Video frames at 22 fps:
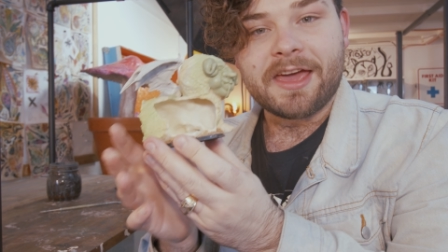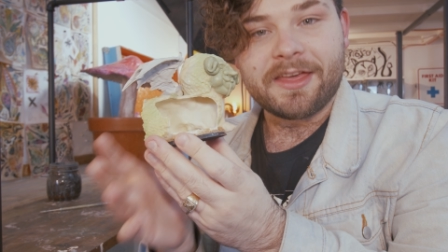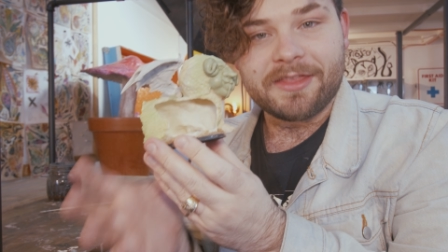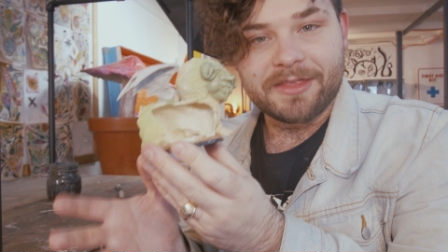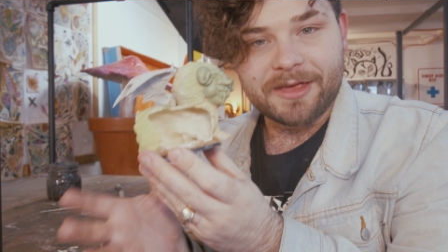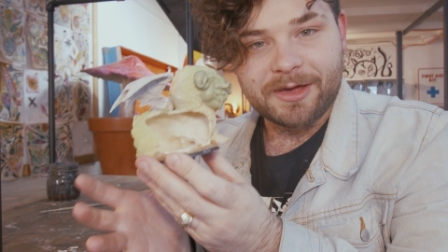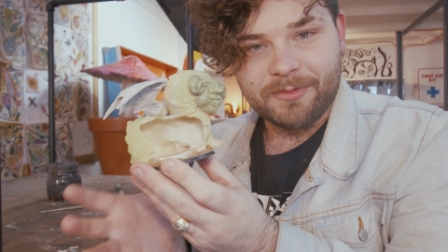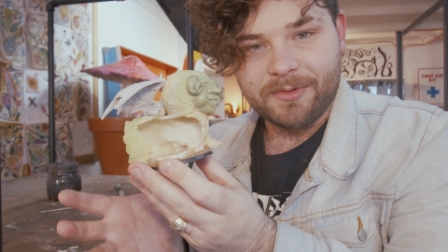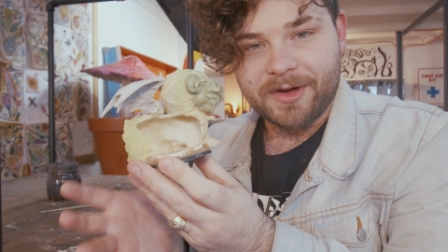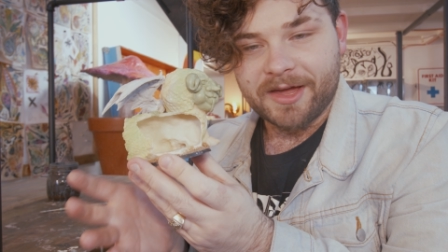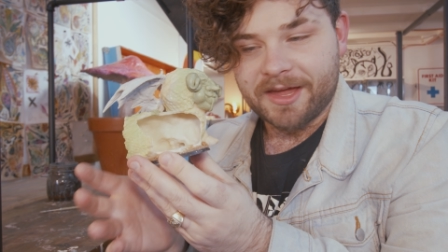and
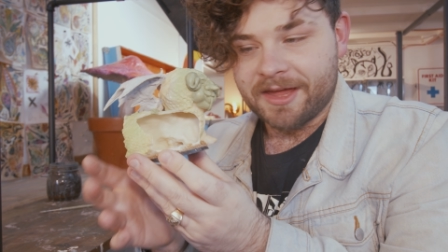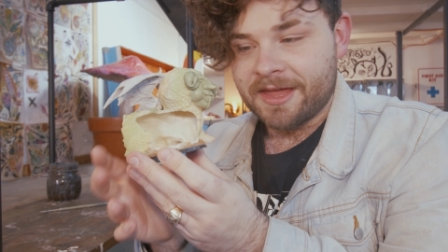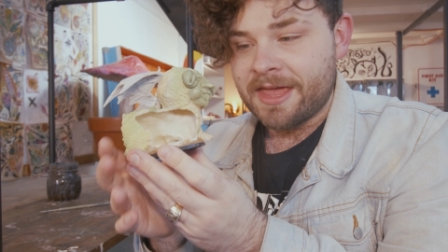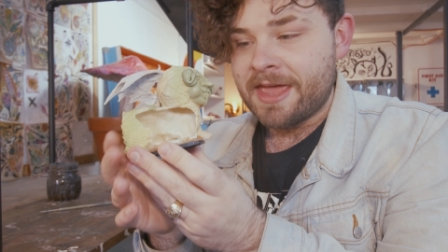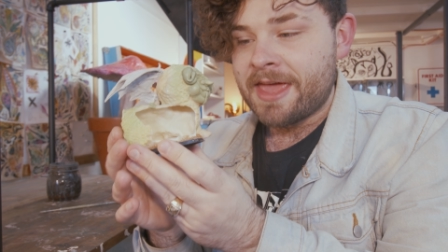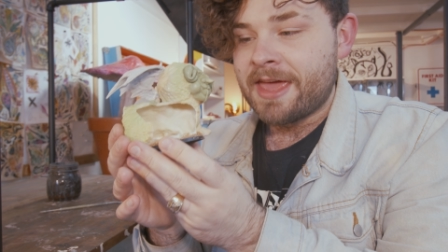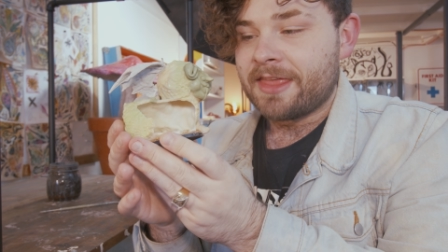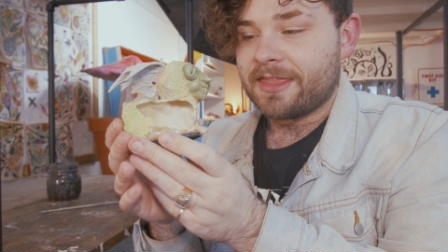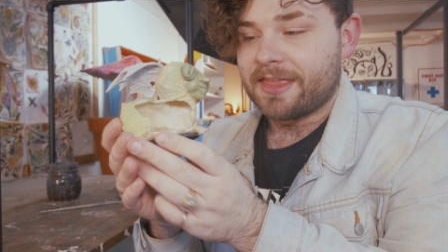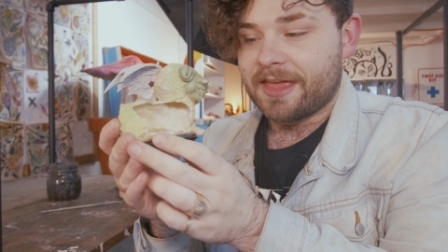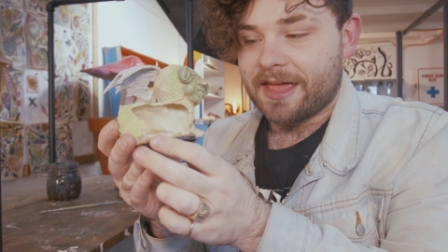that way
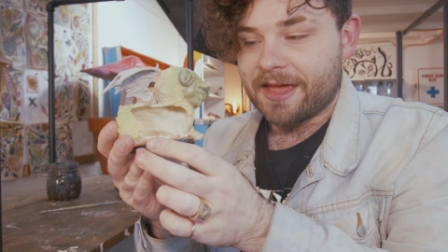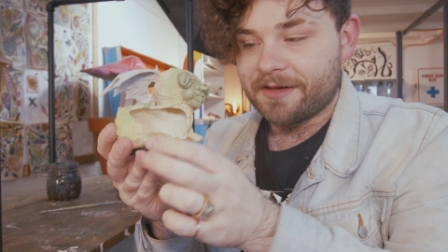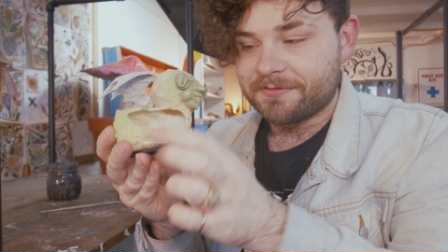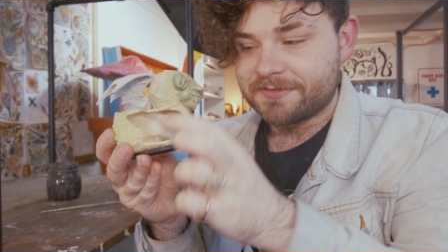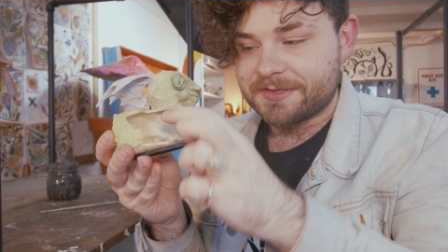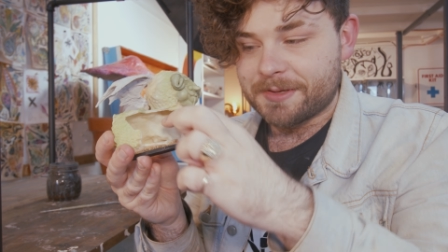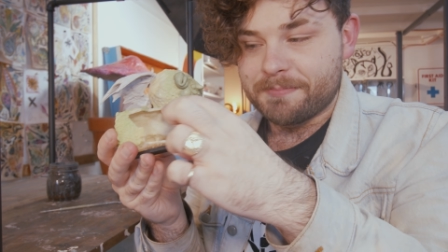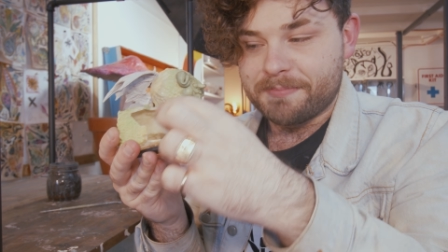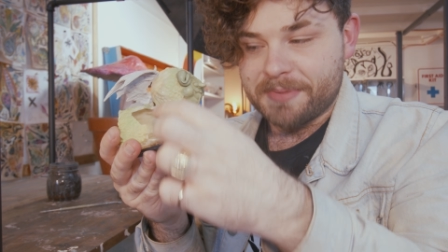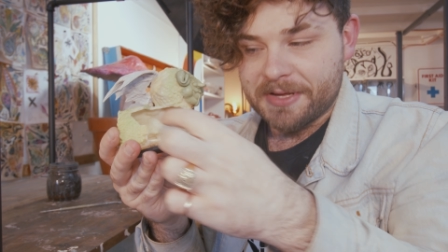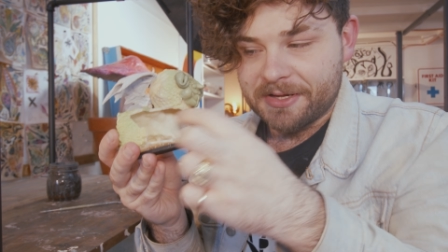they have
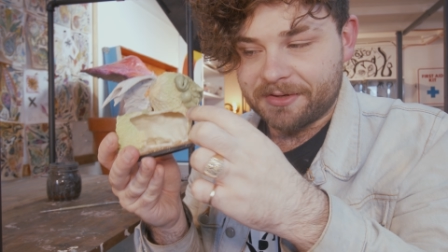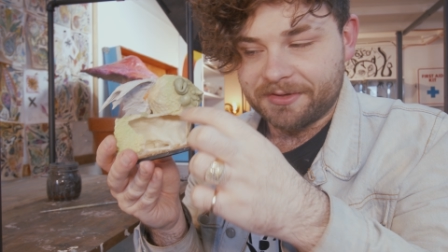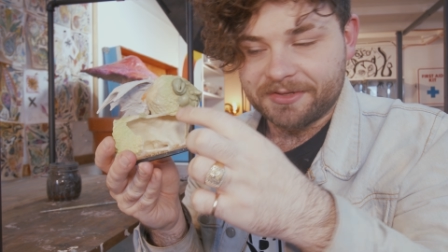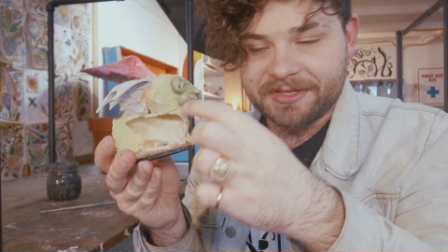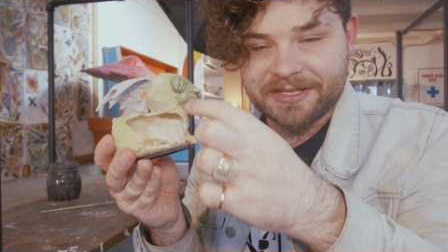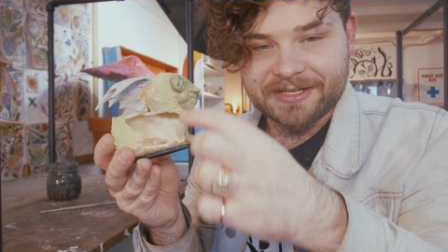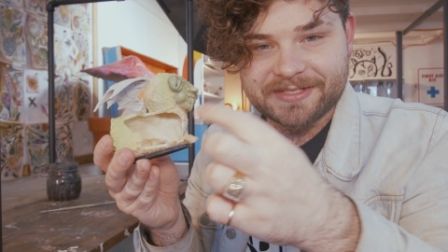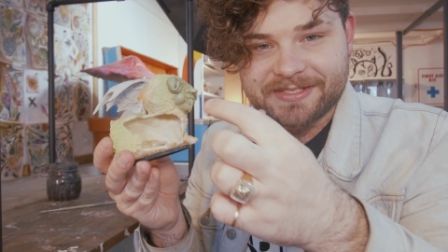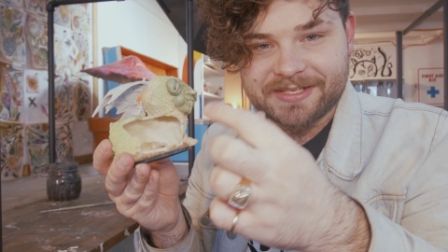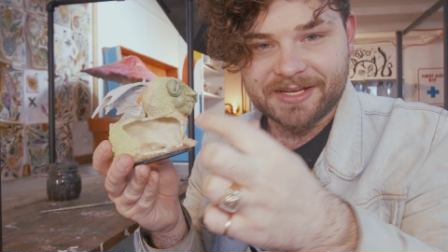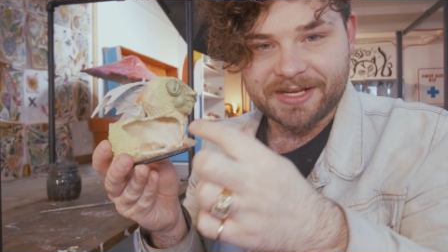to build
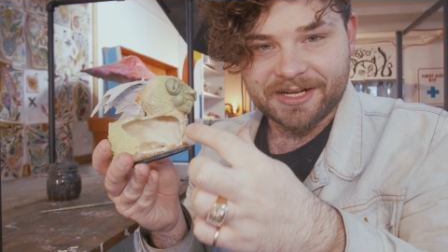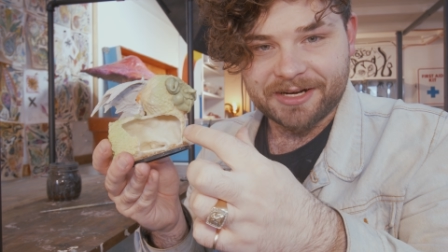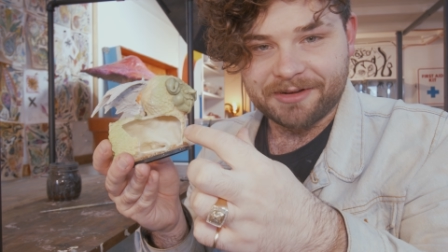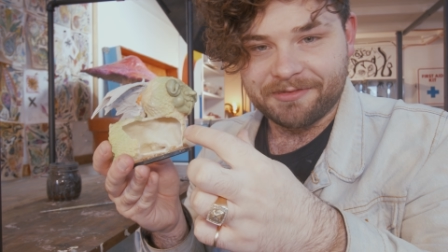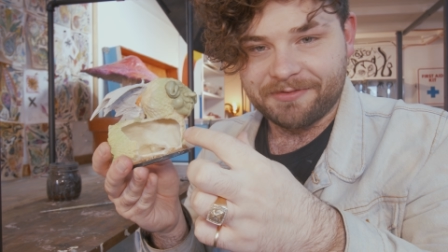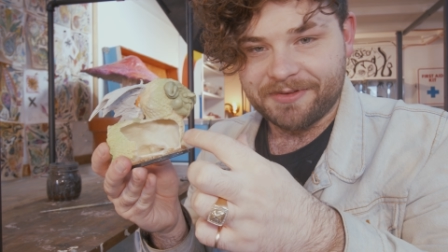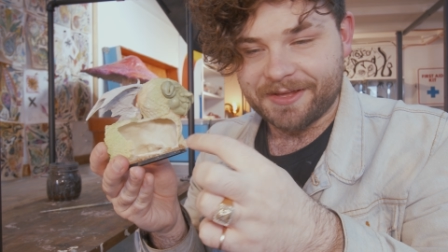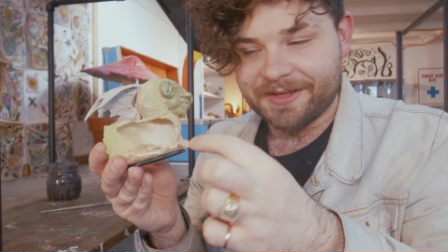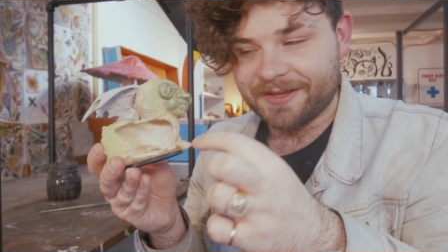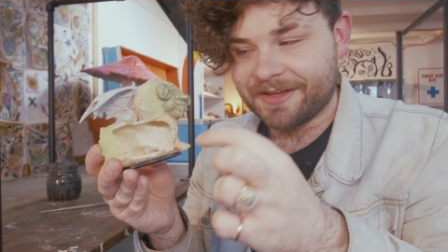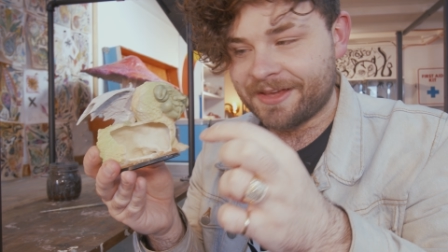inside of
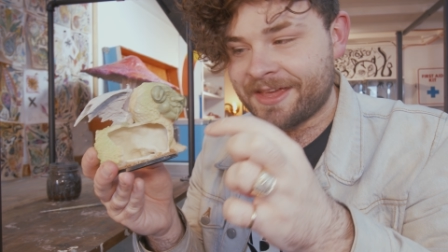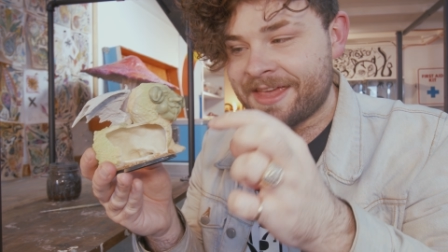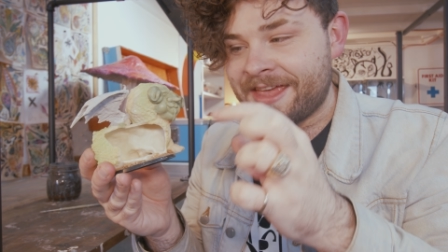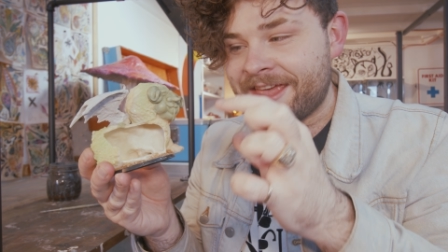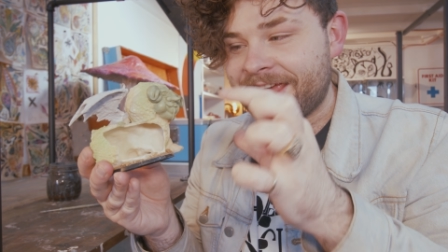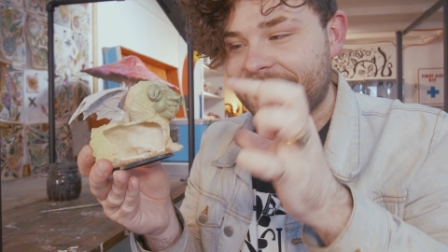here,